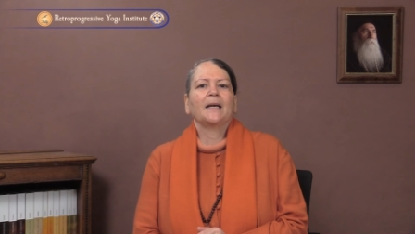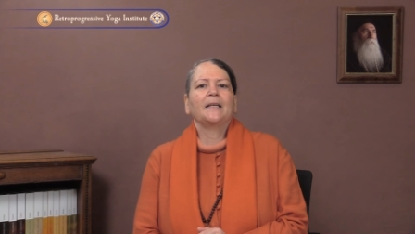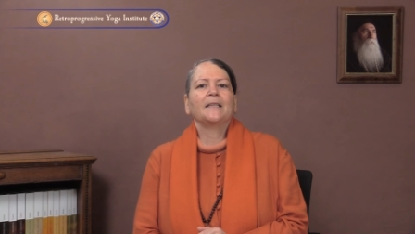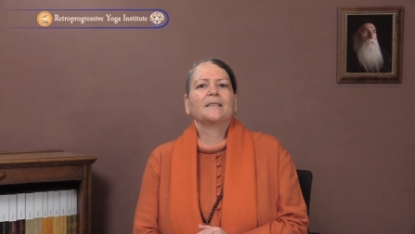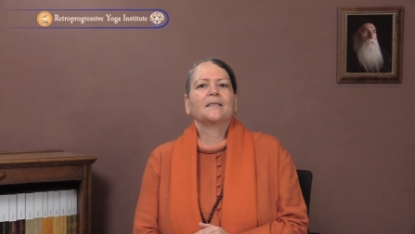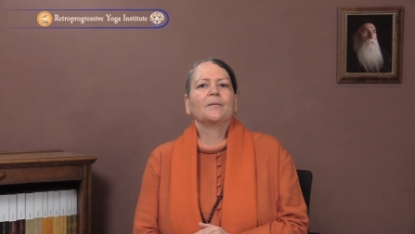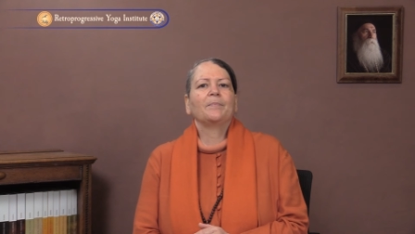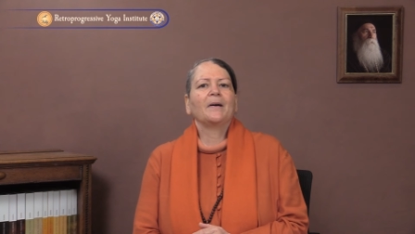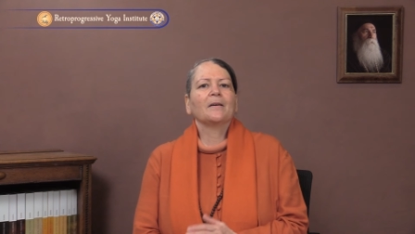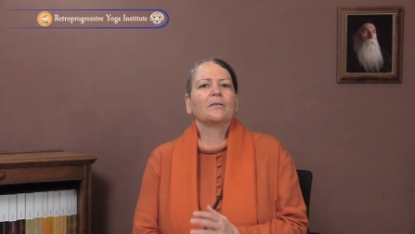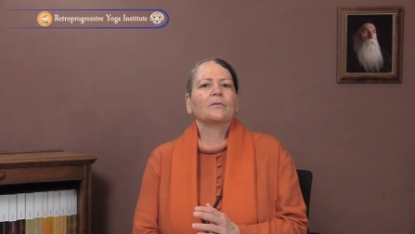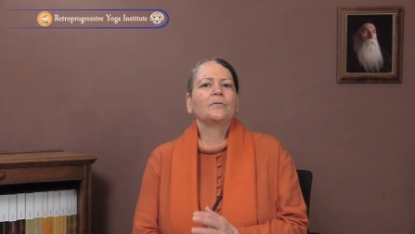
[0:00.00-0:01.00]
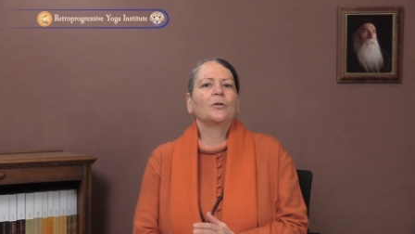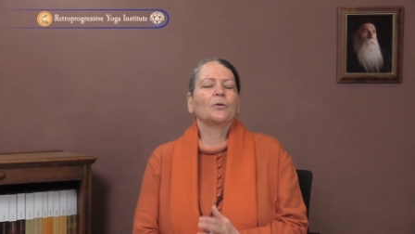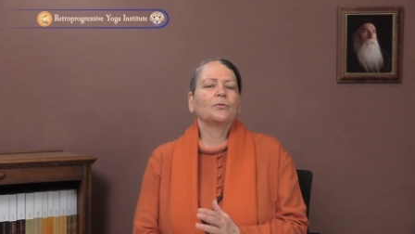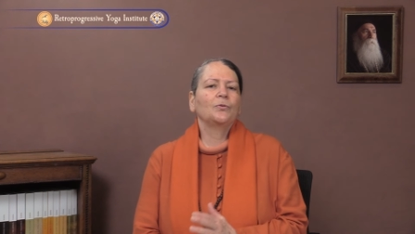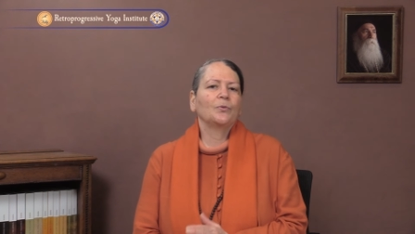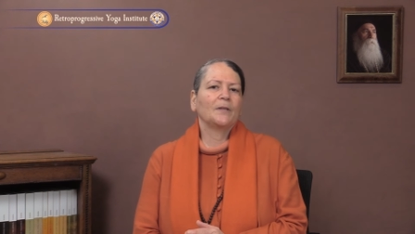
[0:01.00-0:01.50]
and it's the path of
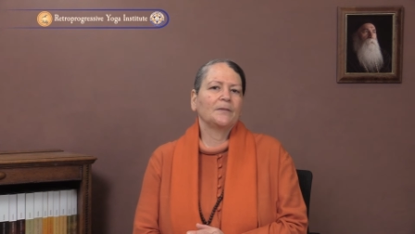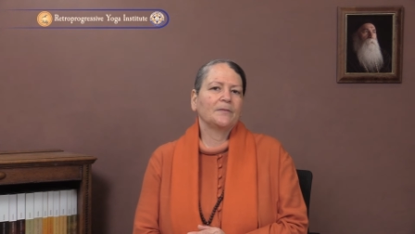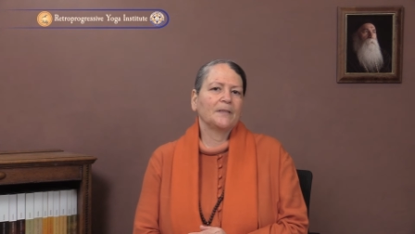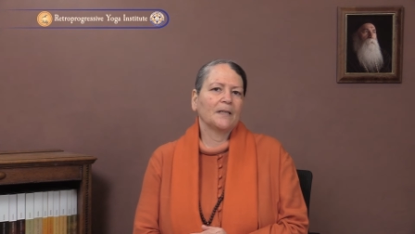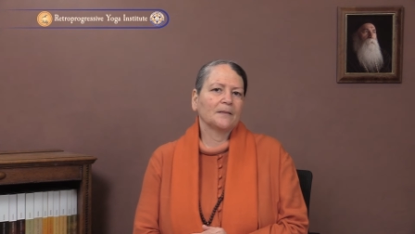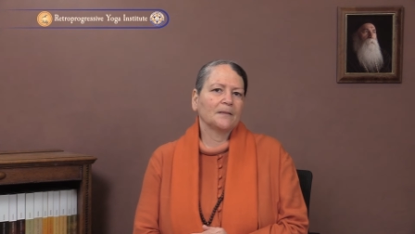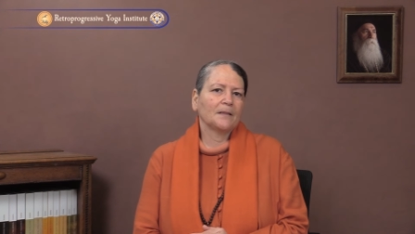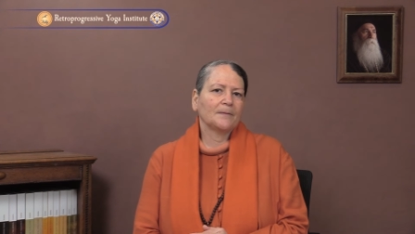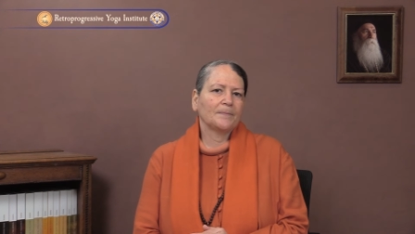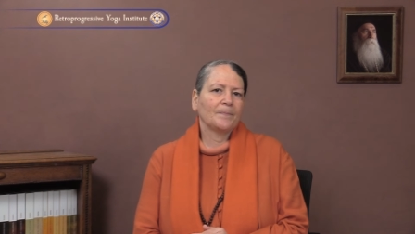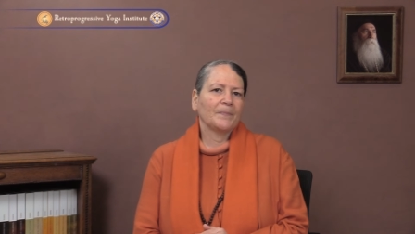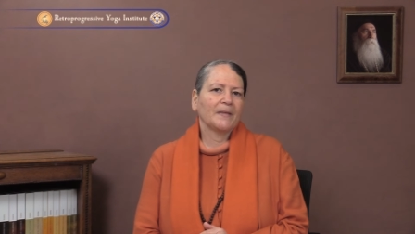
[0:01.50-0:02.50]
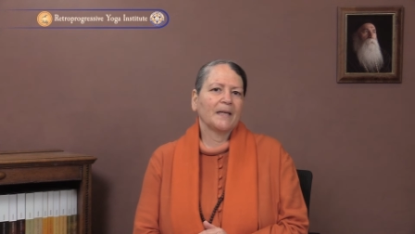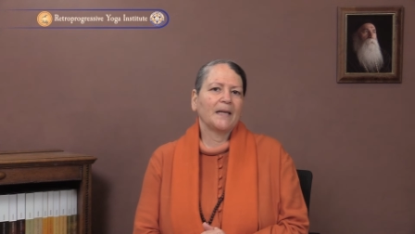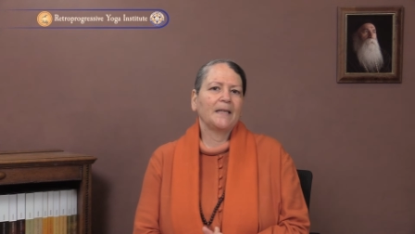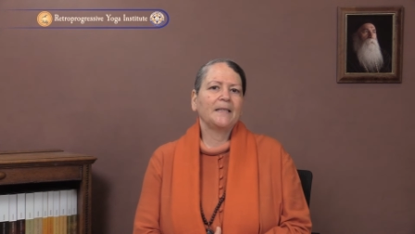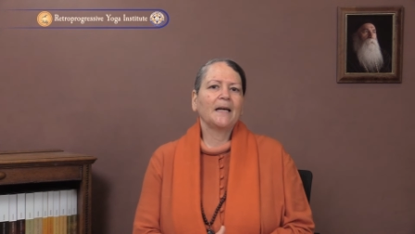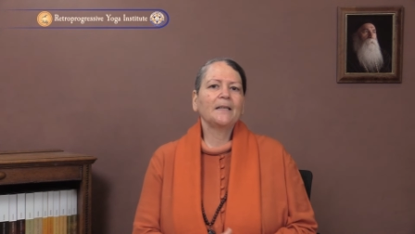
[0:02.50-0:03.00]
non dual Vedanta.
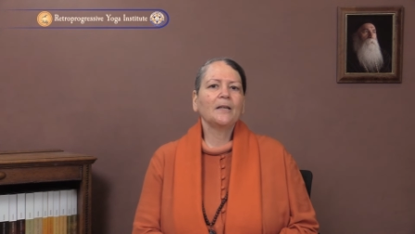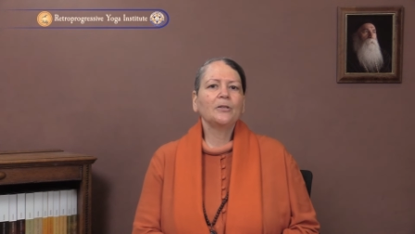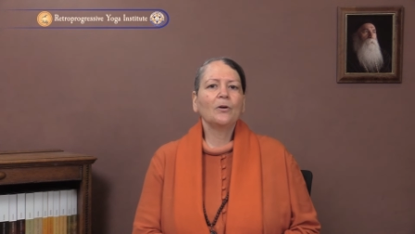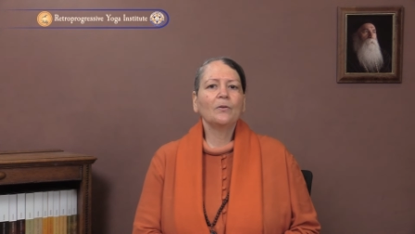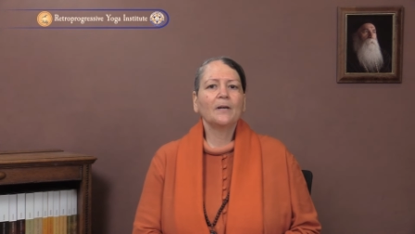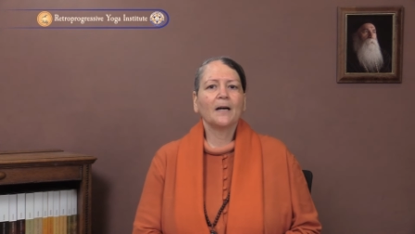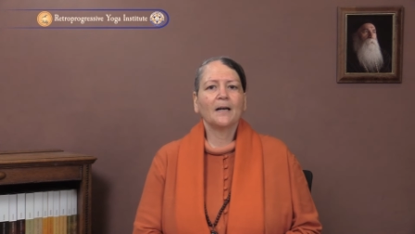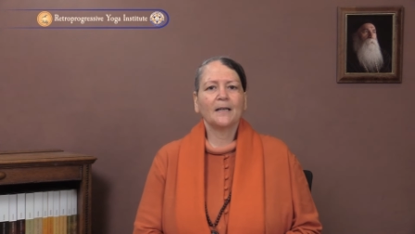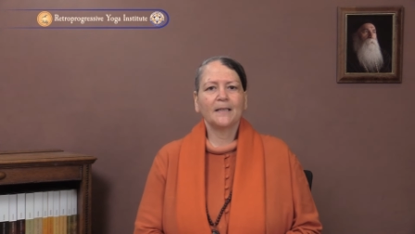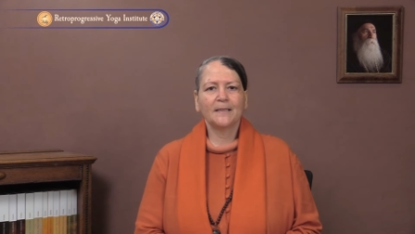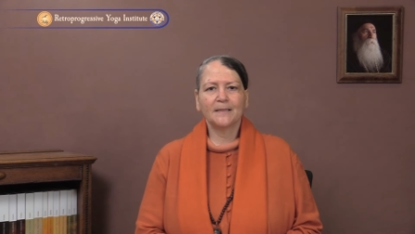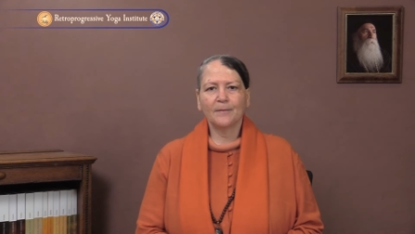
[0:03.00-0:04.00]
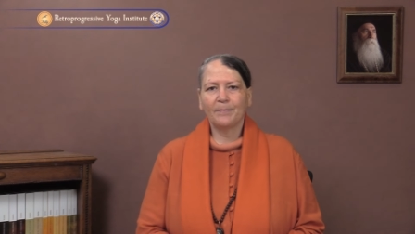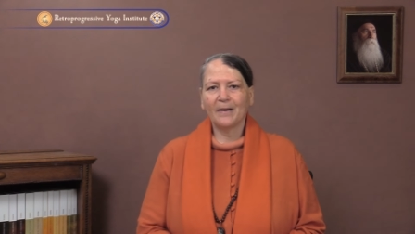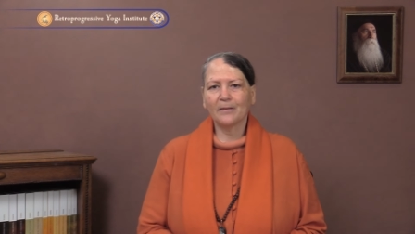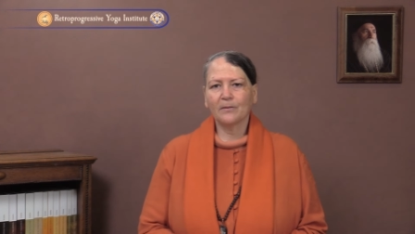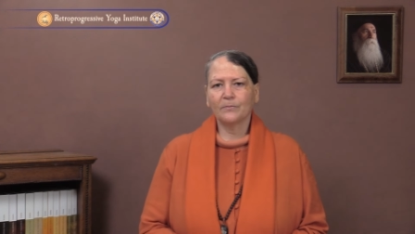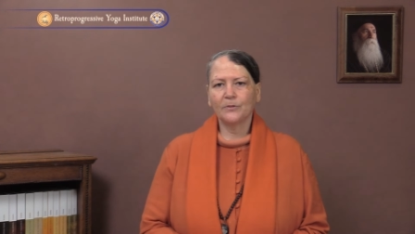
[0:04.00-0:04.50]
And Jnana Yoga is the
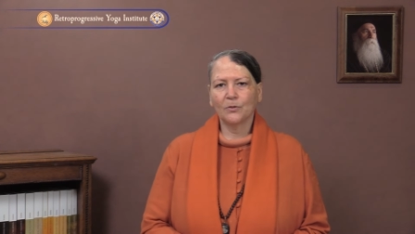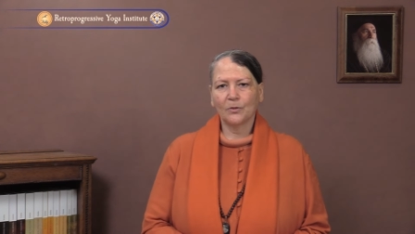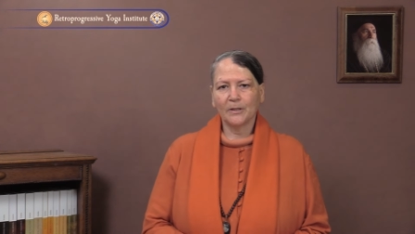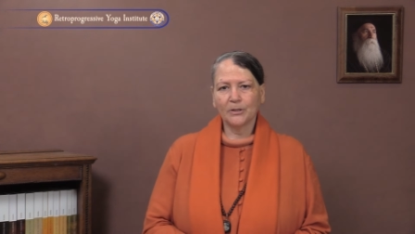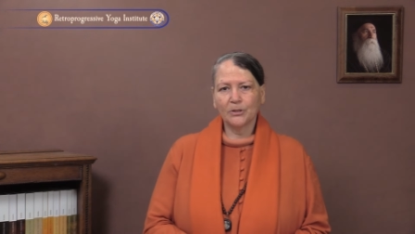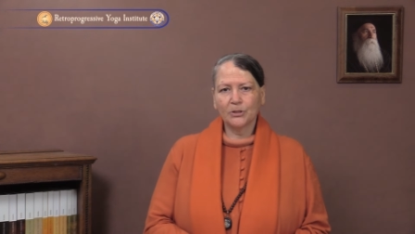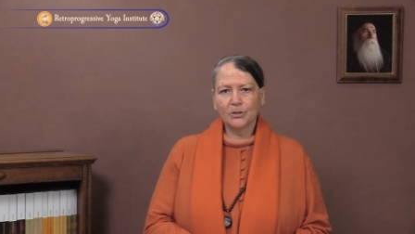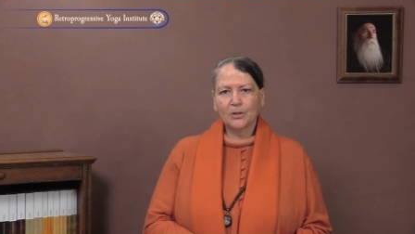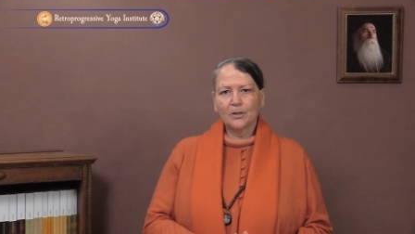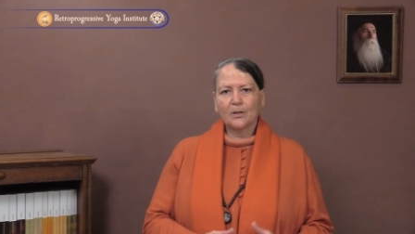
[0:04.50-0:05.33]
path of knowledge.